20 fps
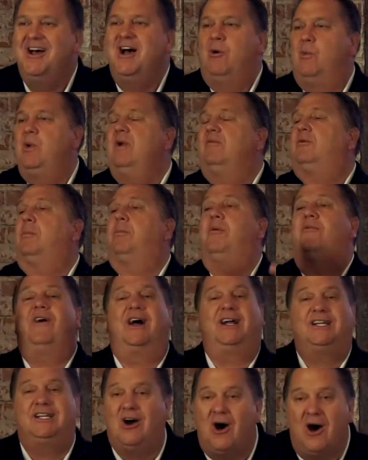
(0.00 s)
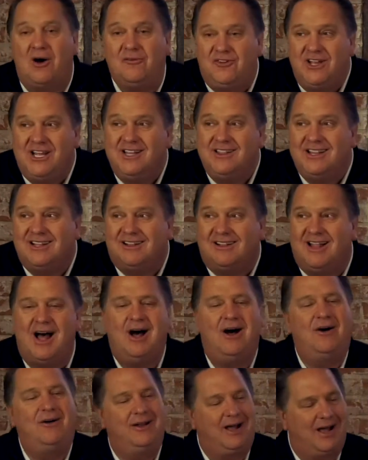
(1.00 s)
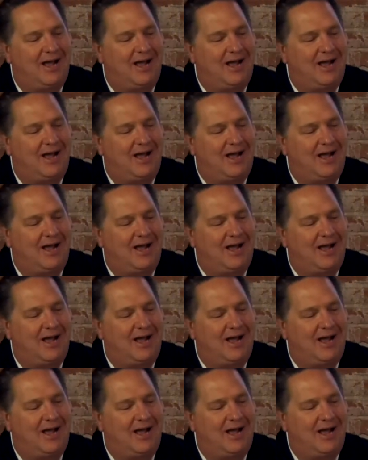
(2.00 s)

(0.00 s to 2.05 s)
We don't have to provide coffee in the cloud.